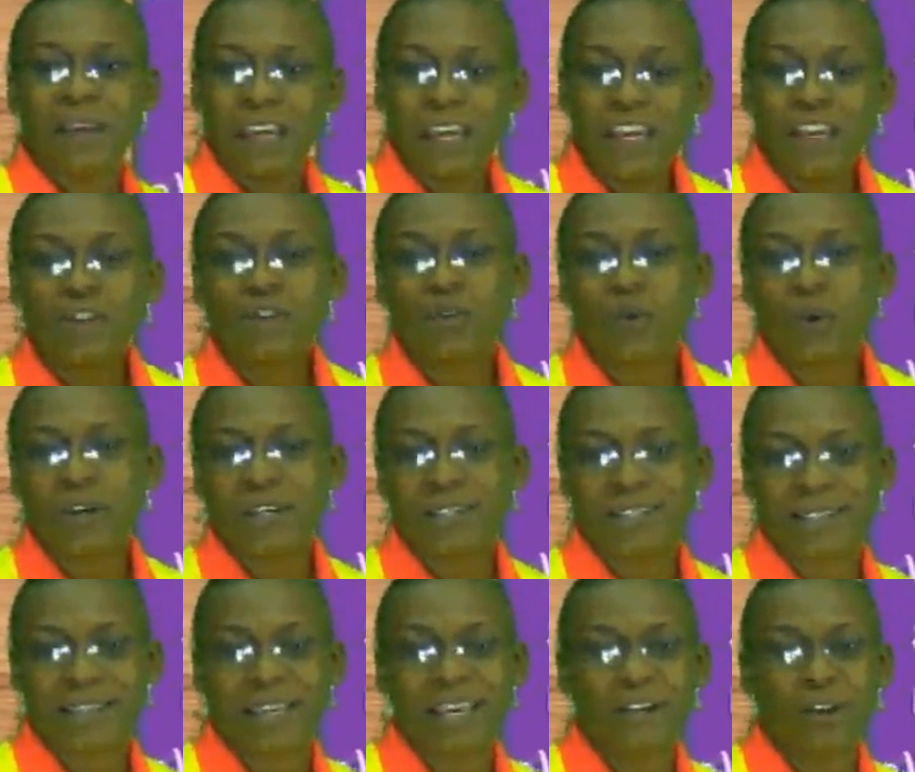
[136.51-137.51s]
into
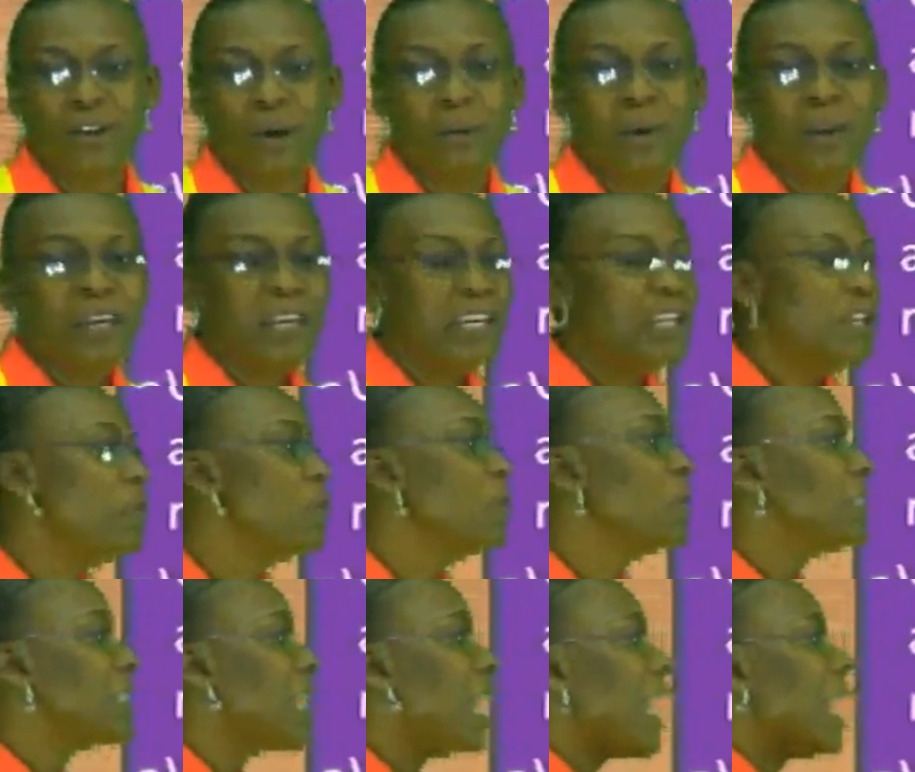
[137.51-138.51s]
its kingdom, if you
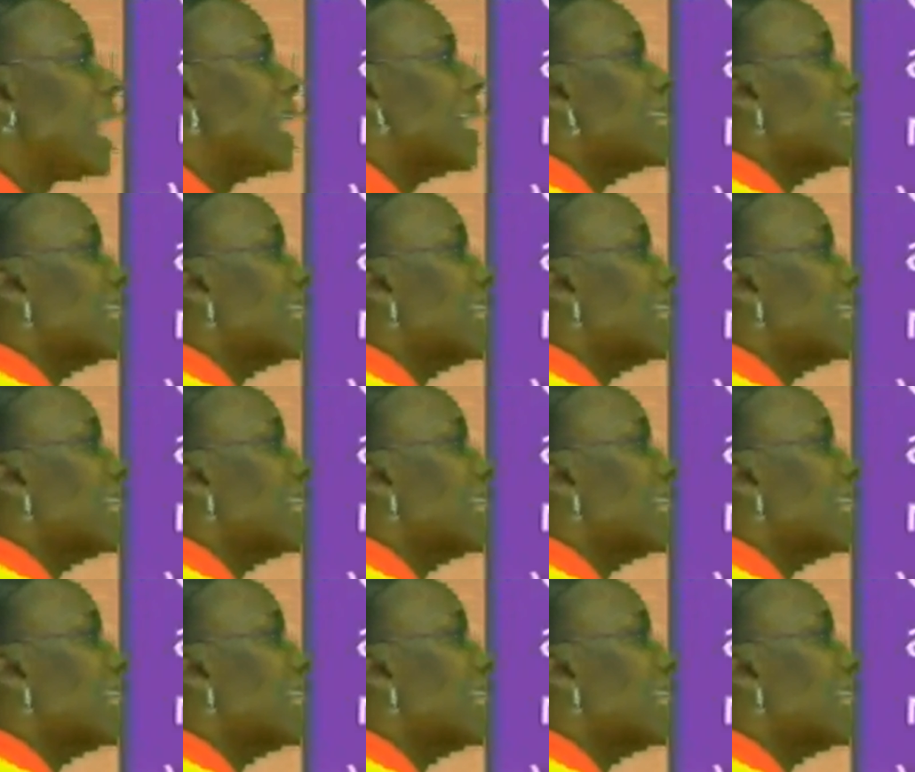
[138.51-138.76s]
say